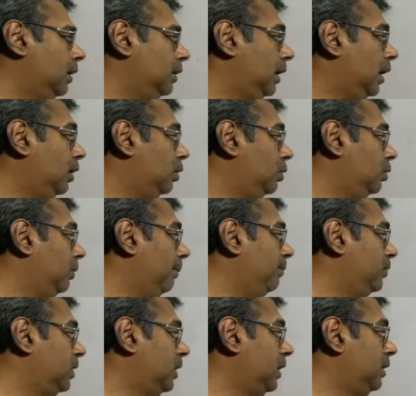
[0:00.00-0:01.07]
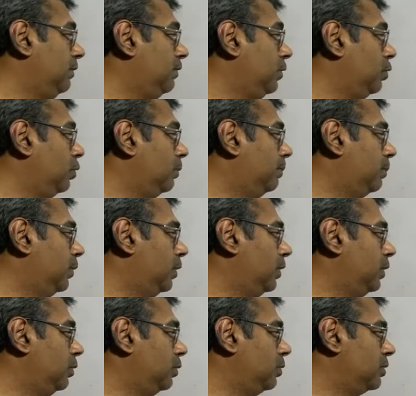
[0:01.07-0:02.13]
Now if you
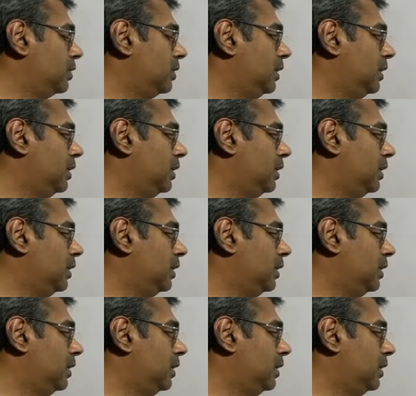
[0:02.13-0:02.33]
produce